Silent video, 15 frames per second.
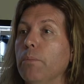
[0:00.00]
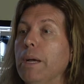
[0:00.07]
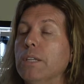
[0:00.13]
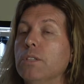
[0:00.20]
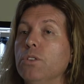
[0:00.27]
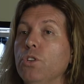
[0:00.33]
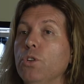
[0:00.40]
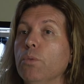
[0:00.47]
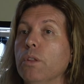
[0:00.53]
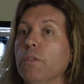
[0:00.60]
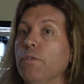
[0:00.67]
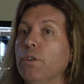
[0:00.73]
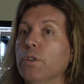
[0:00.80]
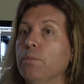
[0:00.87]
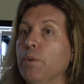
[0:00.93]
Imagine you were
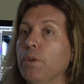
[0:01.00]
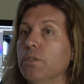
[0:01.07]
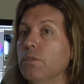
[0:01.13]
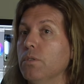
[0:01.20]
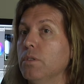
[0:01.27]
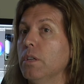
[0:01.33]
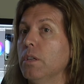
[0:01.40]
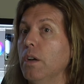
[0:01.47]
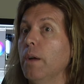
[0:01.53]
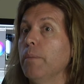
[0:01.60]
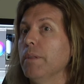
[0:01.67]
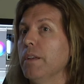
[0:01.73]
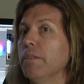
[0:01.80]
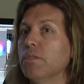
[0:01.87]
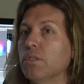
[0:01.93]
the first person who said, yeah, I
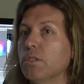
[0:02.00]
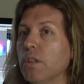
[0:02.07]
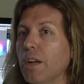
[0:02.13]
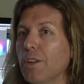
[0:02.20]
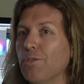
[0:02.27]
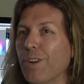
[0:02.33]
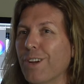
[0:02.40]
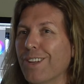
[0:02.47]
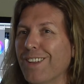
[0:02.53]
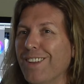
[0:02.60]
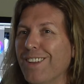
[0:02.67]
believe in Star Trek.